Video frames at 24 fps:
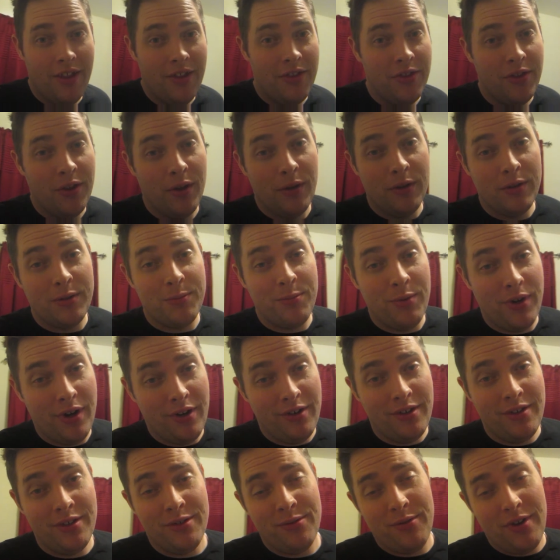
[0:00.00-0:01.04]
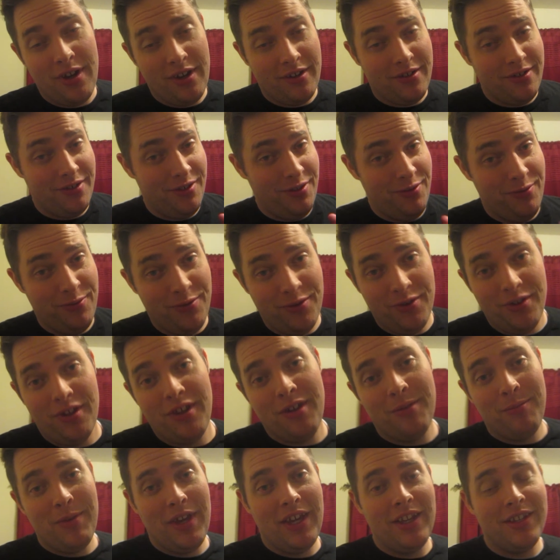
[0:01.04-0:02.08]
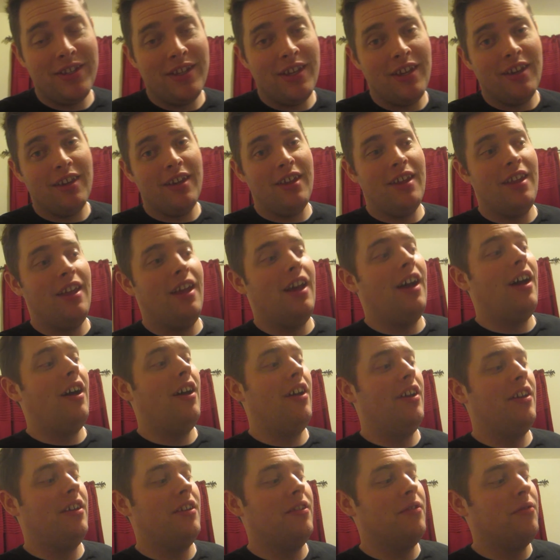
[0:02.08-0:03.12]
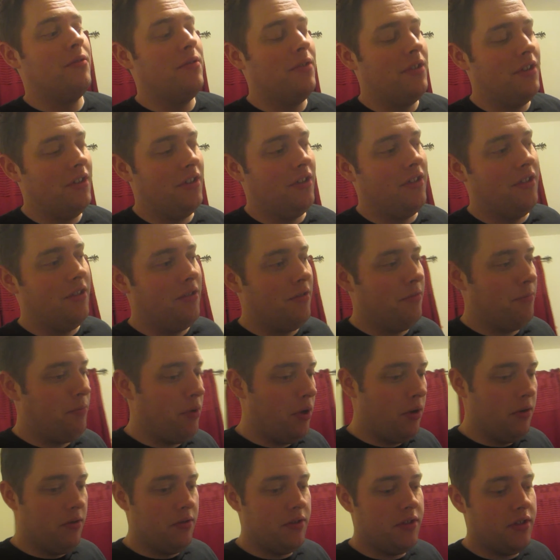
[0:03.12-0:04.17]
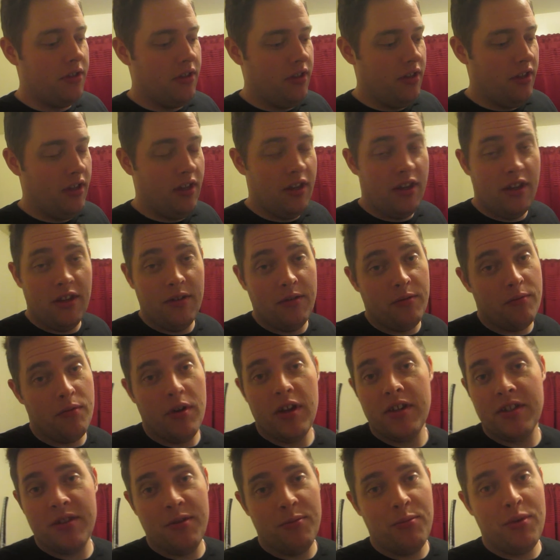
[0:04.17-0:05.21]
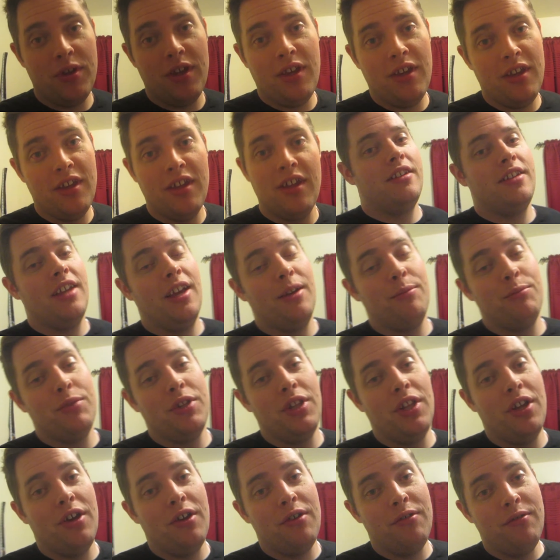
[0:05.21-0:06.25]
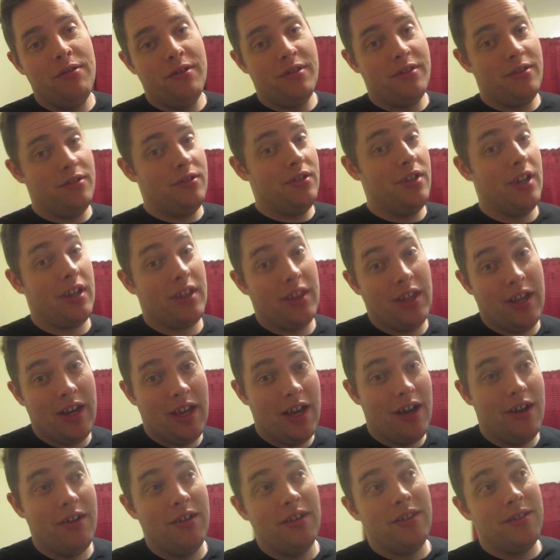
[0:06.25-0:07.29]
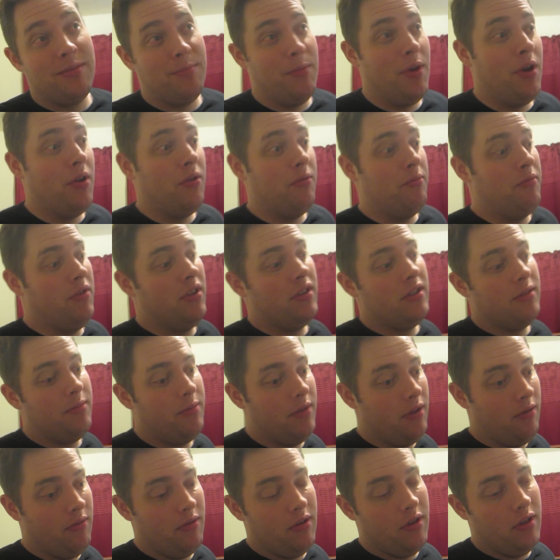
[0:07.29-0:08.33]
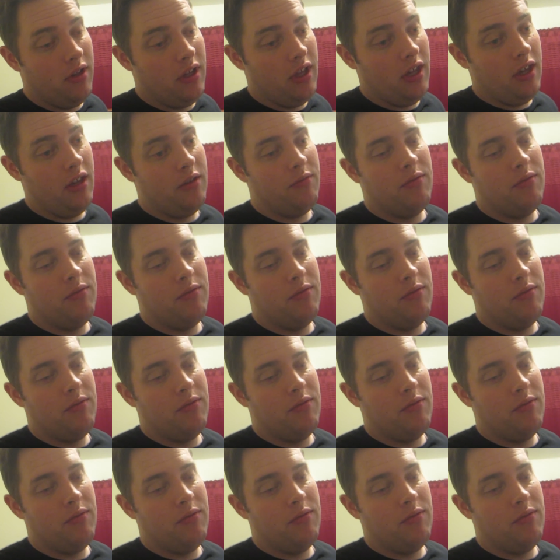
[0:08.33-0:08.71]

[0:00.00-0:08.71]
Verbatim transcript: Those brownies were actually really amazing. I will post the recipe down below, so check that out. It's my own recipe really.